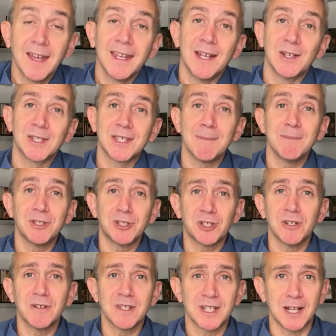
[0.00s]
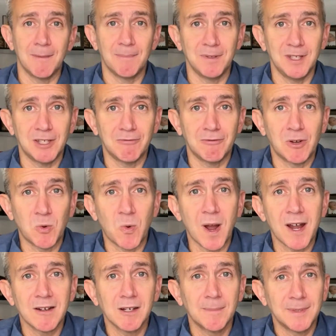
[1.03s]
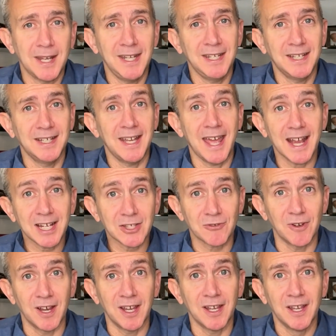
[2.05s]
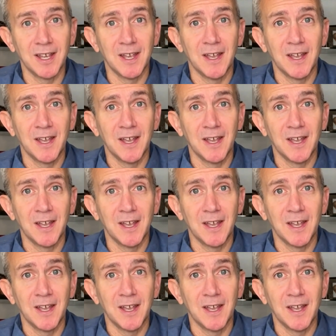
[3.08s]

Now, some insurance companies require obtaining an X-ray